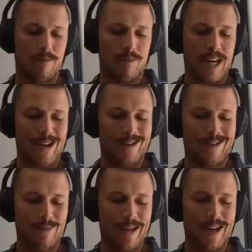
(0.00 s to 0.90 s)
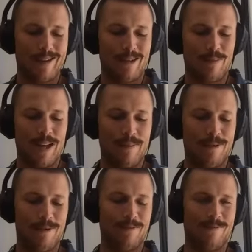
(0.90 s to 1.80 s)
power to the
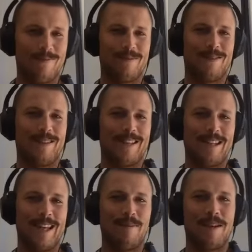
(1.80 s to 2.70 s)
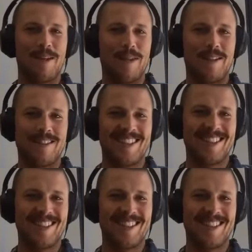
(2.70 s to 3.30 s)
people. That's the hippie in me.